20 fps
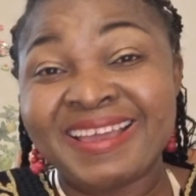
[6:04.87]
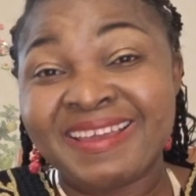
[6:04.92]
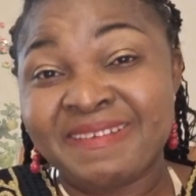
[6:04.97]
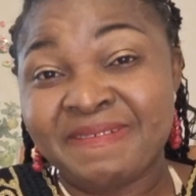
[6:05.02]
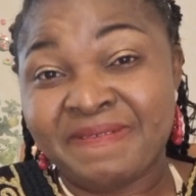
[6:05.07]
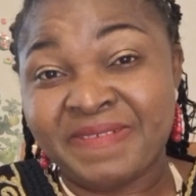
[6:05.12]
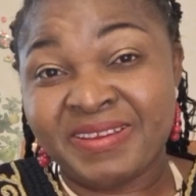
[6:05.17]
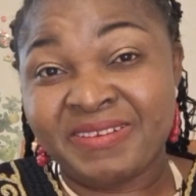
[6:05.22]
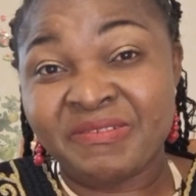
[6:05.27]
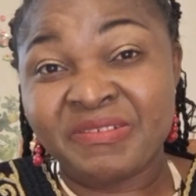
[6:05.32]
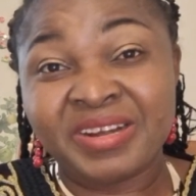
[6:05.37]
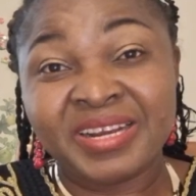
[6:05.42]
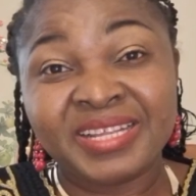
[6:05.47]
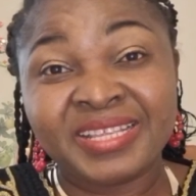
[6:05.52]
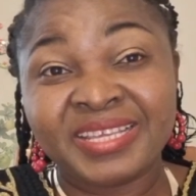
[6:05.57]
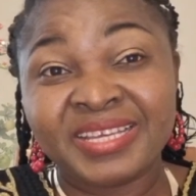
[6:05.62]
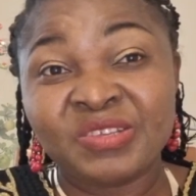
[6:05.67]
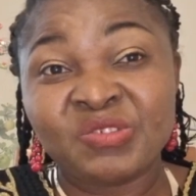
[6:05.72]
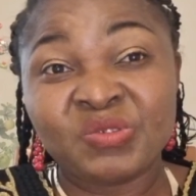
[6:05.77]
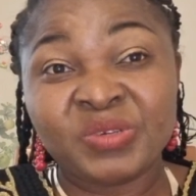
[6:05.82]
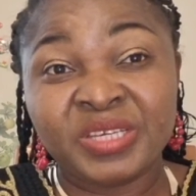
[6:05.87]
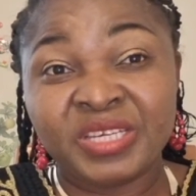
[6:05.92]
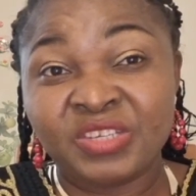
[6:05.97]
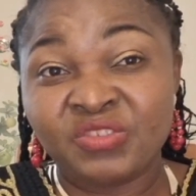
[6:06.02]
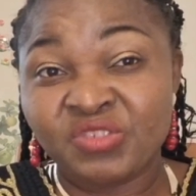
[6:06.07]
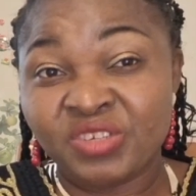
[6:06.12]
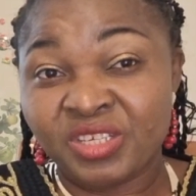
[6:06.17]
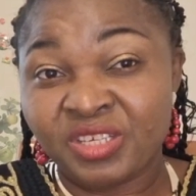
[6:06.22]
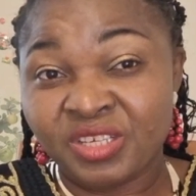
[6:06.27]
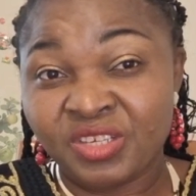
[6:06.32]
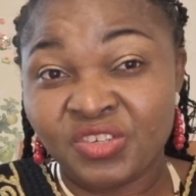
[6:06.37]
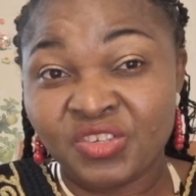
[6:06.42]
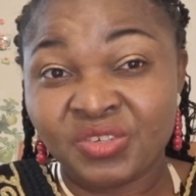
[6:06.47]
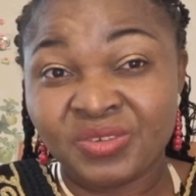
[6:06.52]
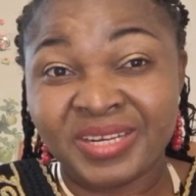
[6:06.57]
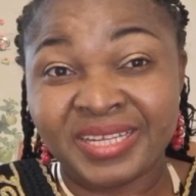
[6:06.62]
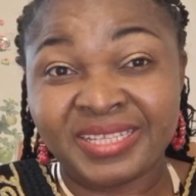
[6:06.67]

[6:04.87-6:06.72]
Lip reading: anything related to education.